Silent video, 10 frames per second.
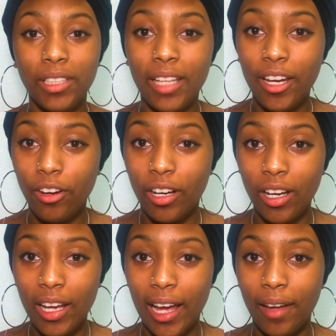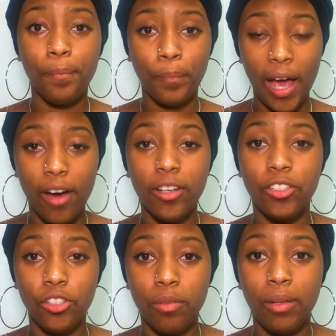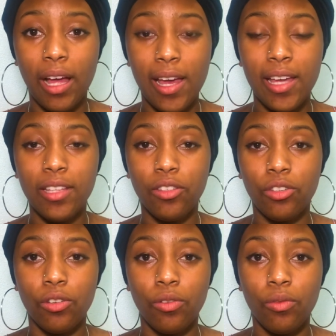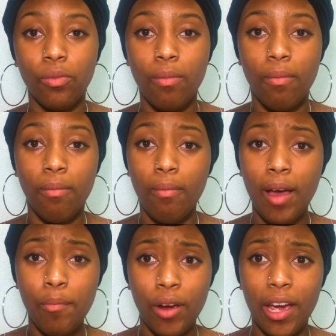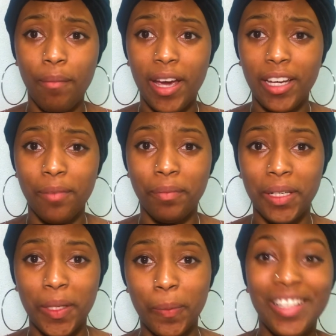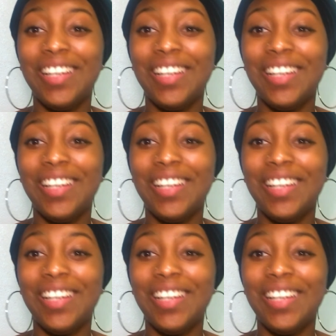that you're good at? How could you apply it to my brand, my company?